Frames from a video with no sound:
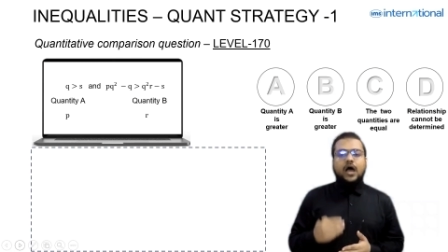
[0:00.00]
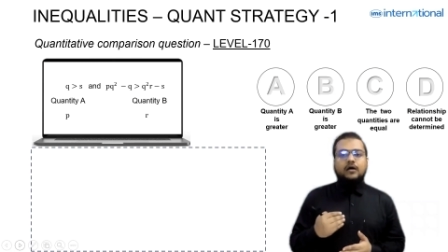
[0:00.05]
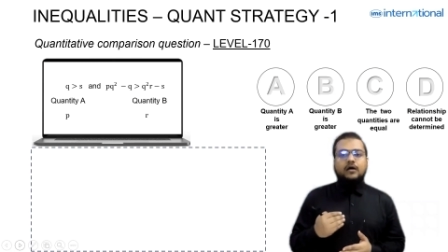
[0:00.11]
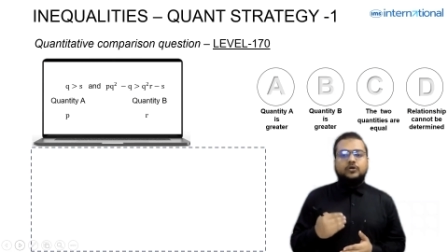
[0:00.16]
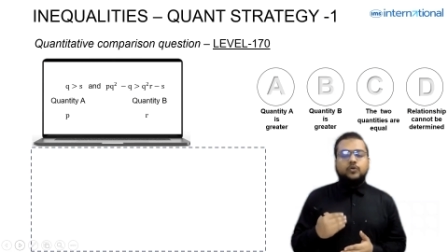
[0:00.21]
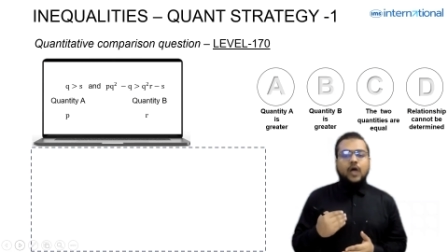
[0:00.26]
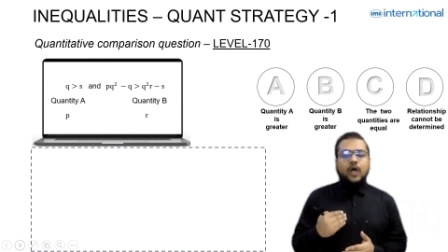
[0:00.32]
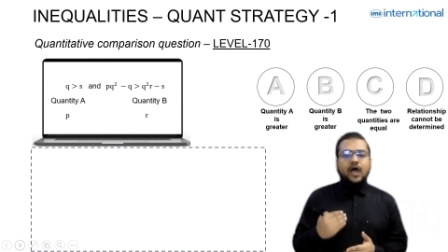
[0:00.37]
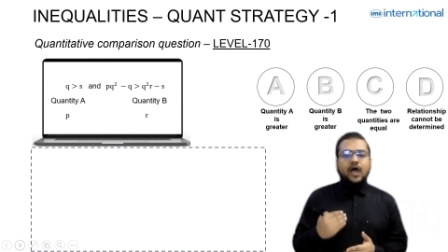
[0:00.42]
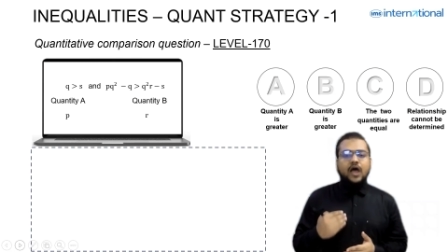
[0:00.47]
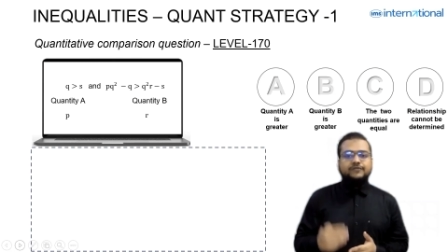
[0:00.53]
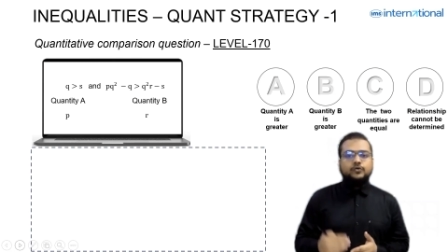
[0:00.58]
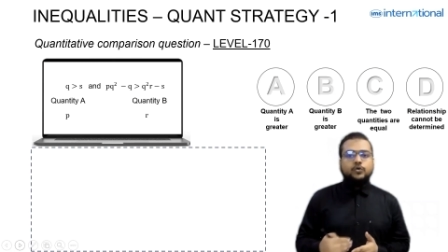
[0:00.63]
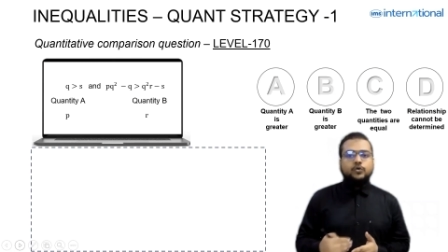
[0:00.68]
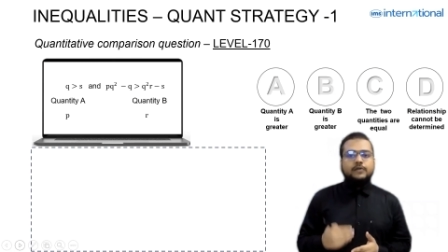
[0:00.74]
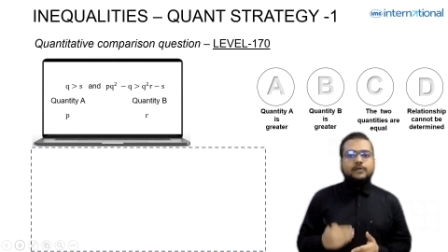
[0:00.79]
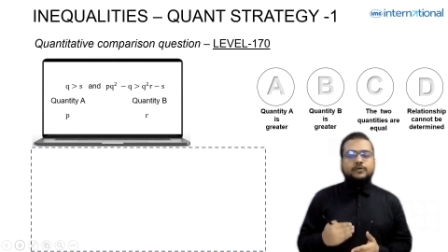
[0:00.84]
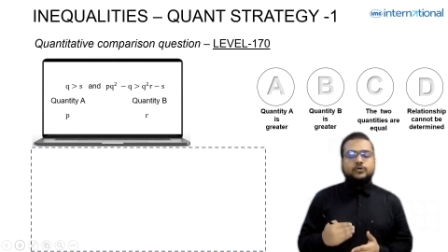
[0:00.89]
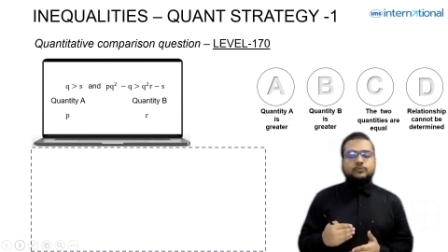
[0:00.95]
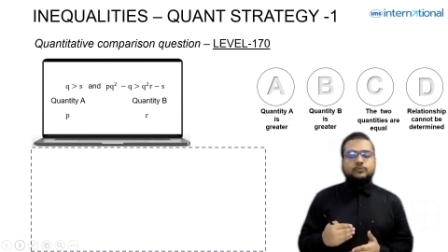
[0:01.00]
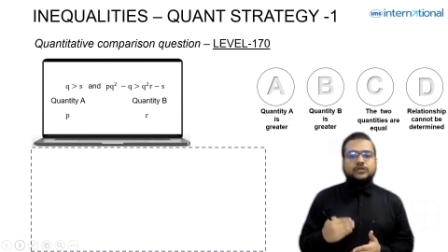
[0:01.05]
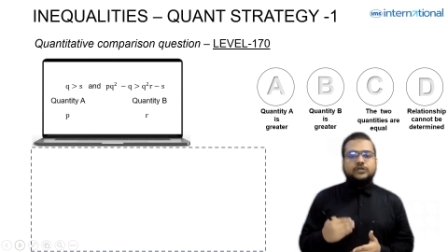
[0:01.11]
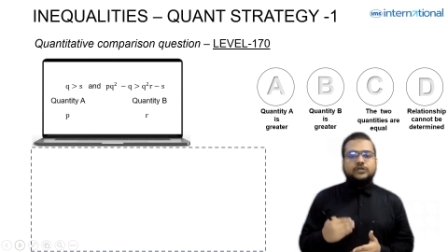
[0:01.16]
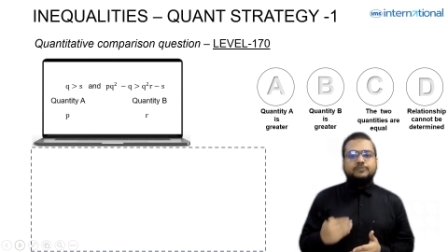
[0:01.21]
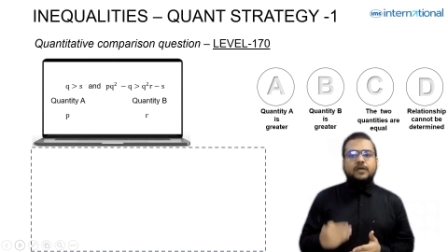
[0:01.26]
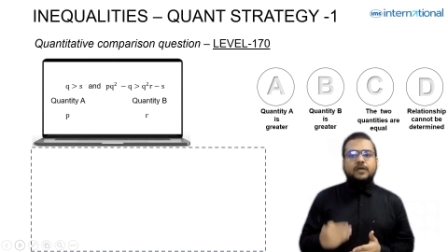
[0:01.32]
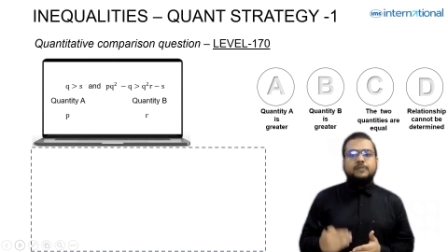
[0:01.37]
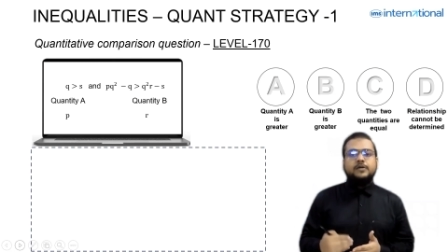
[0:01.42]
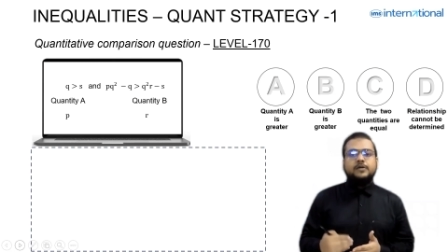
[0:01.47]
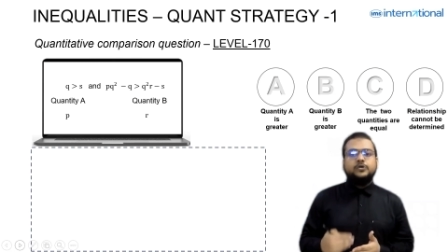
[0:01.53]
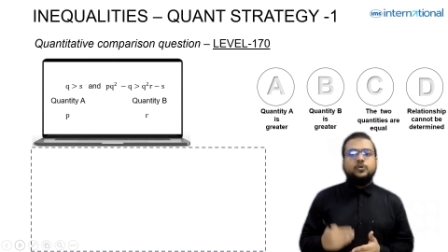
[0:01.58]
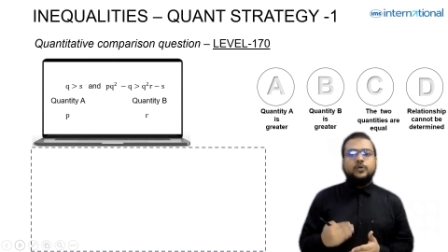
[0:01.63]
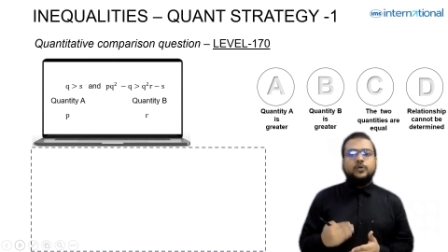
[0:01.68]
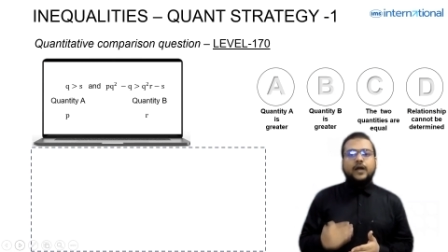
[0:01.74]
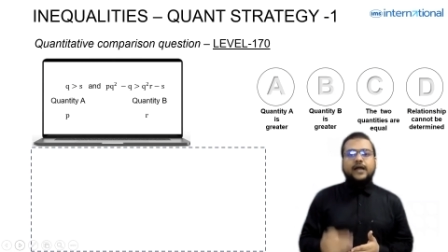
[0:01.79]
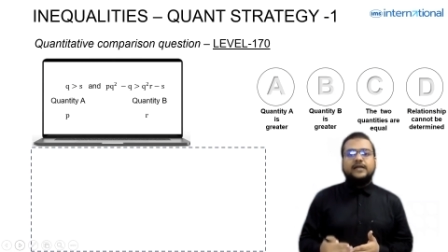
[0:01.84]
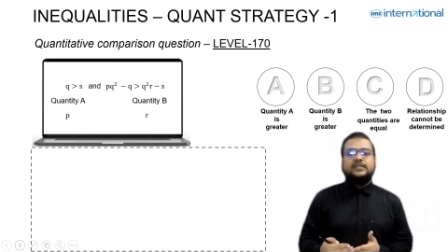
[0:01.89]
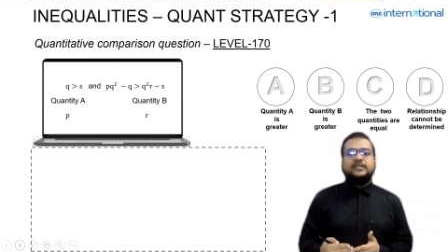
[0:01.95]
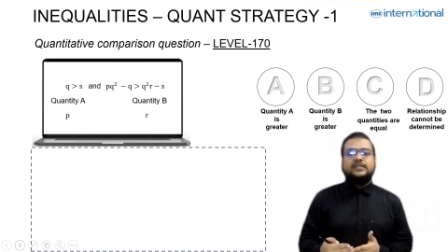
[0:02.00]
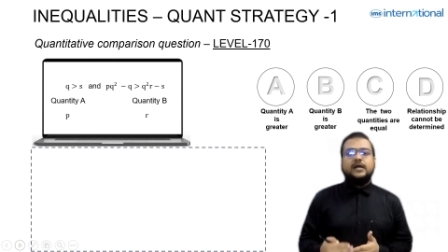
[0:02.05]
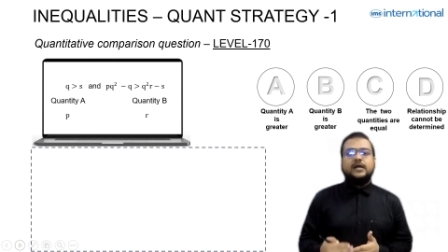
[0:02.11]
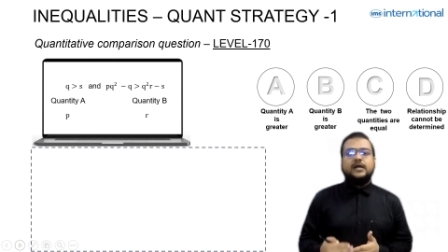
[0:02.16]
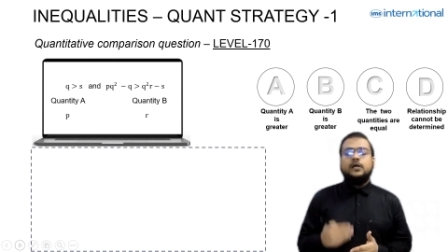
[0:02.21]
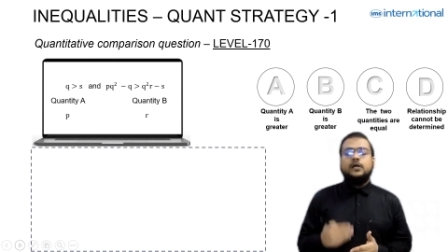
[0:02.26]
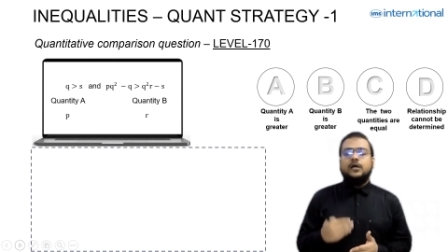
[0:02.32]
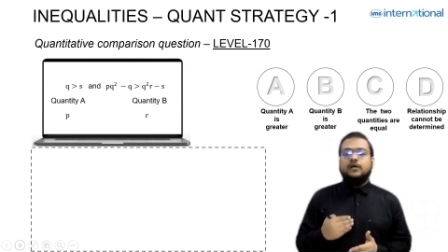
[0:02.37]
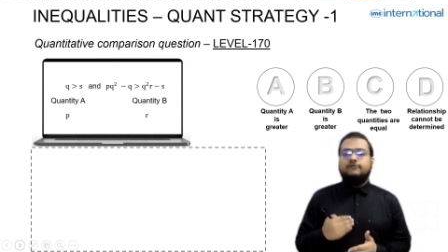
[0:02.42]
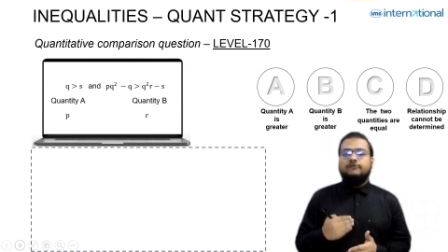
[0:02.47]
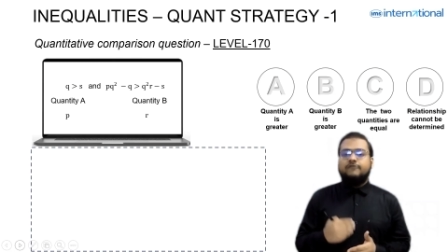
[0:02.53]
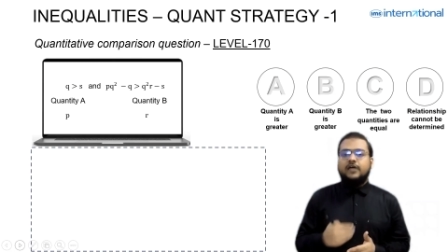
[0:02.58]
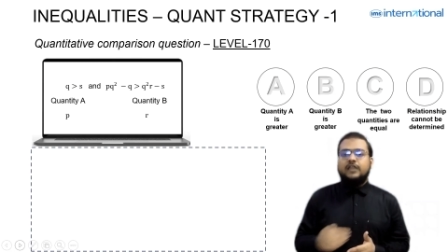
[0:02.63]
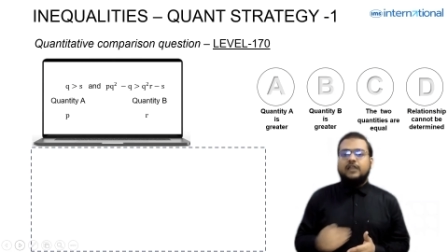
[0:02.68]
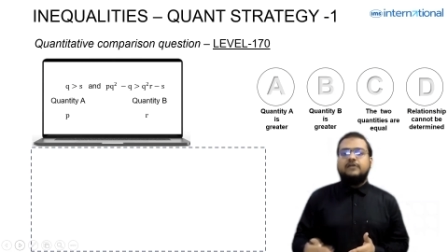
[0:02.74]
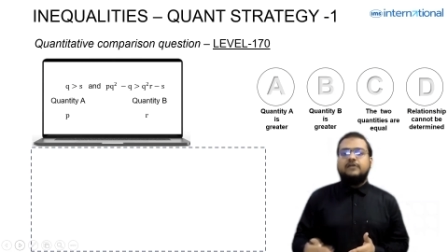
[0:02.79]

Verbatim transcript: you have to you must be able to write that very,